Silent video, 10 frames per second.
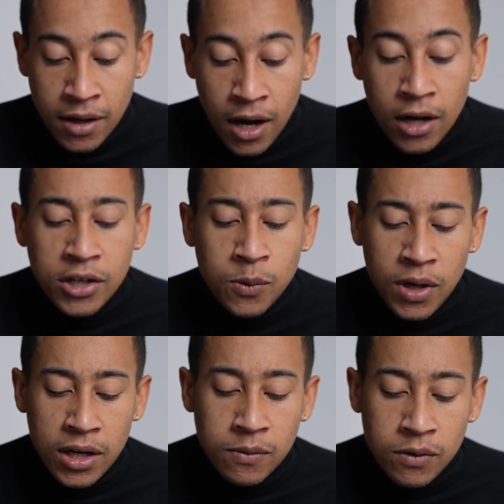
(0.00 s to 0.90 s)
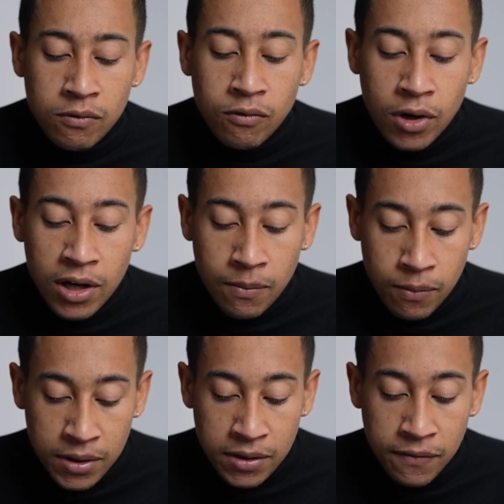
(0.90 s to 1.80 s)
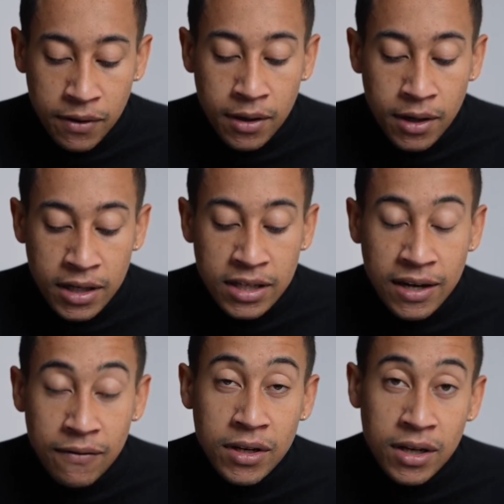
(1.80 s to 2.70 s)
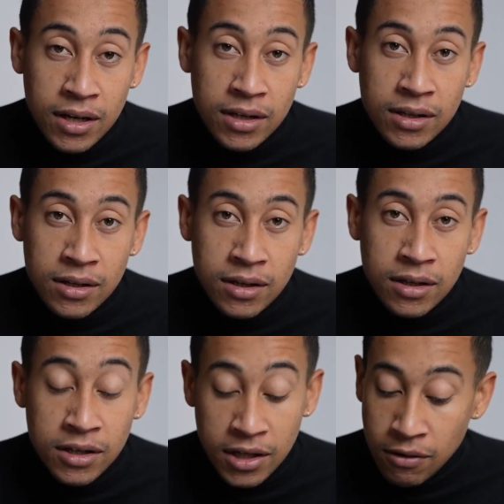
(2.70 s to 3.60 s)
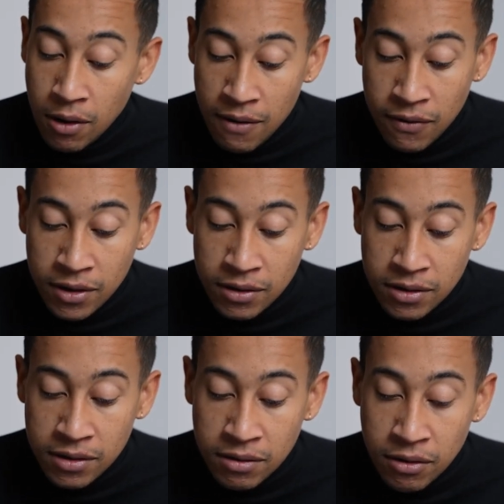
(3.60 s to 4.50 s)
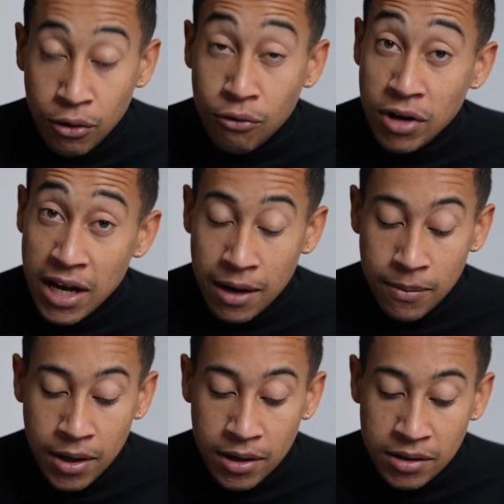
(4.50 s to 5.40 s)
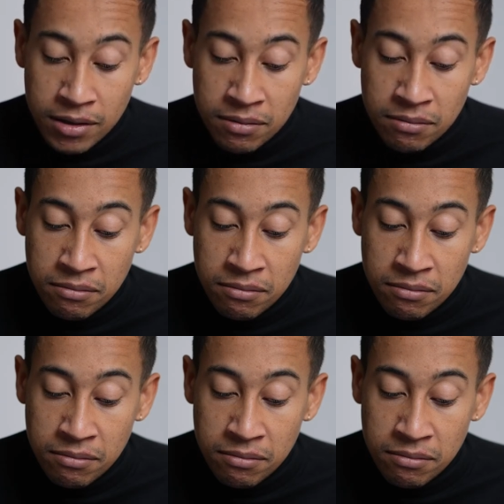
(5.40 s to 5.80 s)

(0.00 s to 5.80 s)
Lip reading: Archie Williams was wrongly imprisoned for 37 years, 0 evidence, 3 alibis,